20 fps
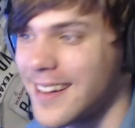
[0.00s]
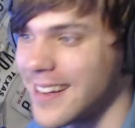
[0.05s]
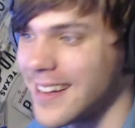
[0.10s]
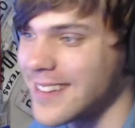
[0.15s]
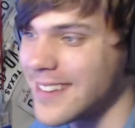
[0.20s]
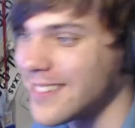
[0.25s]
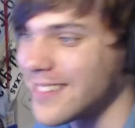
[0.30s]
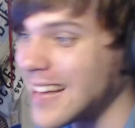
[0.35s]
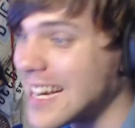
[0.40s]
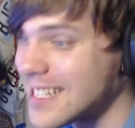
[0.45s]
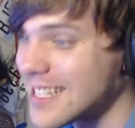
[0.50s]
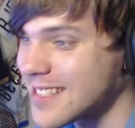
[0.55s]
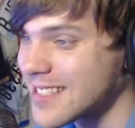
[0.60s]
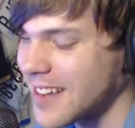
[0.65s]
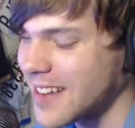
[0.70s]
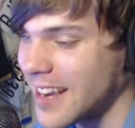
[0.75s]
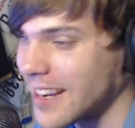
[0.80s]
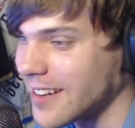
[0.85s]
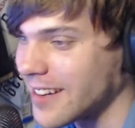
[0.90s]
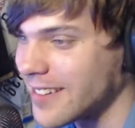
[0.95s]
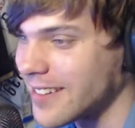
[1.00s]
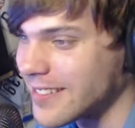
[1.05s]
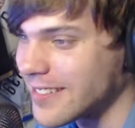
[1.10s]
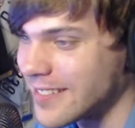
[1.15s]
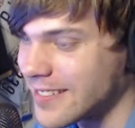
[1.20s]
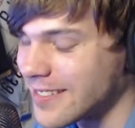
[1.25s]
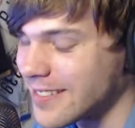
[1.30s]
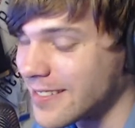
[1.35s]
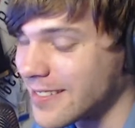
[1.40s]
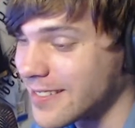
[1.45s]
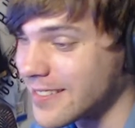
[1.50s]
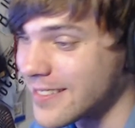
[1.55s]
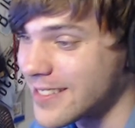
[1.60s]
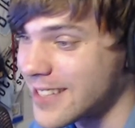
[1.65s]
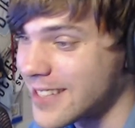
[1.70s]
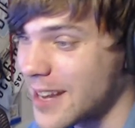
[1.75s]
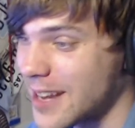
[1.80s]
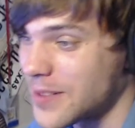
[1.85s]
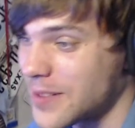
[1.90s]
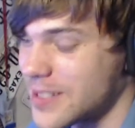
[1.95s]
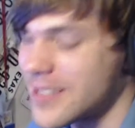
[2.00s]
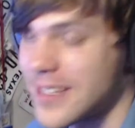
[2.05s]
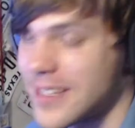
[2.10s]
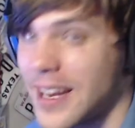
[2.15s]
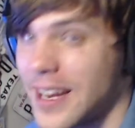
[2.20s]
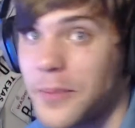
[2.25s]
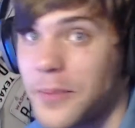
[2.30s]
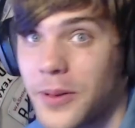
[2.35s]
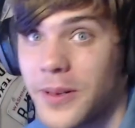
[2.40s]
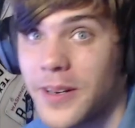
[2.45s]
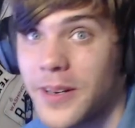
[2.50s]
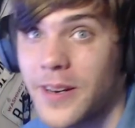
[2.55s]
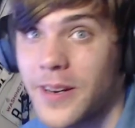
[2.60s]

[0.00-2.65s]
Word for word: in the last, like, ever since I uploaded on